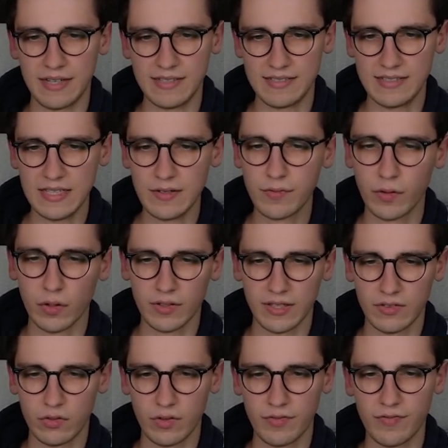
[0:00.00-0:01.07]
It's
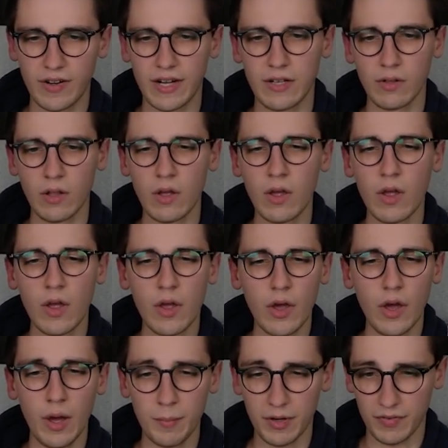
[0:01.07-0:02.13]
defaulting to the file
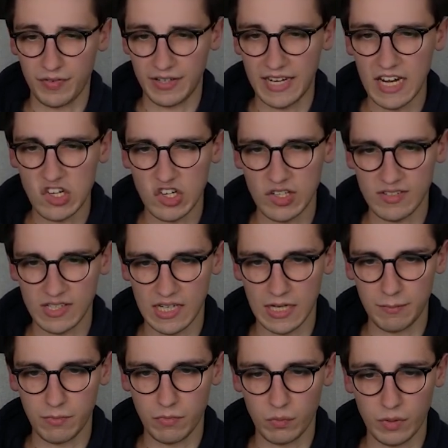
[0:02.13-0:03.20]
modification time,